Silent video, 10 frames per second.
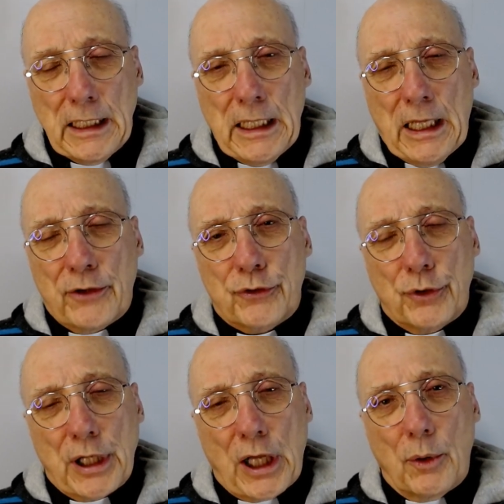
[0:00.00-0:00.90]
And so
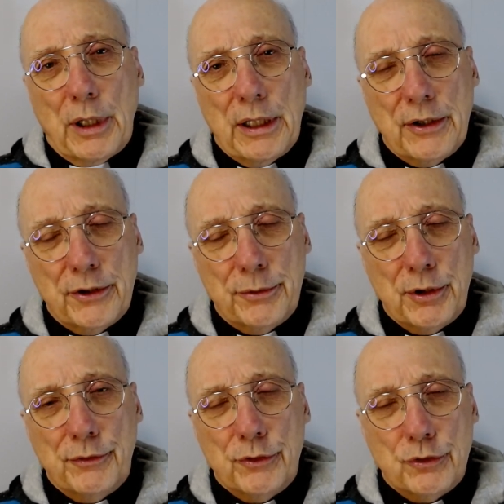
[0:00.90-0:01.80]
now this
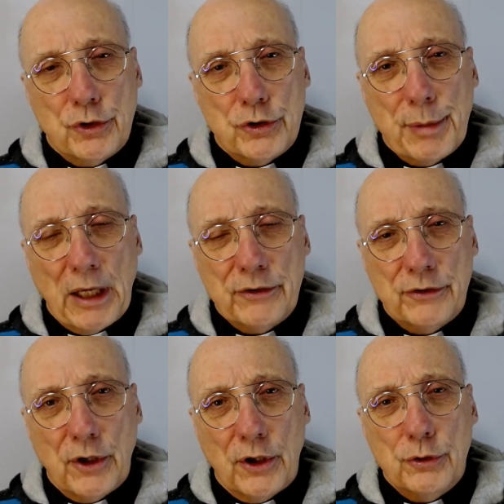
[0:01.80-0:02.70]
beautiful church passes
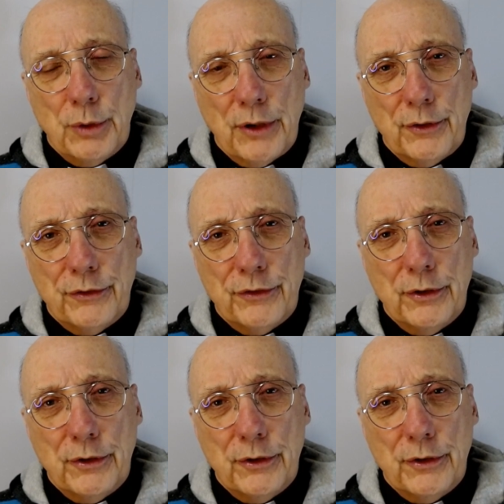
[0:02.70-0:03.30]
on to others.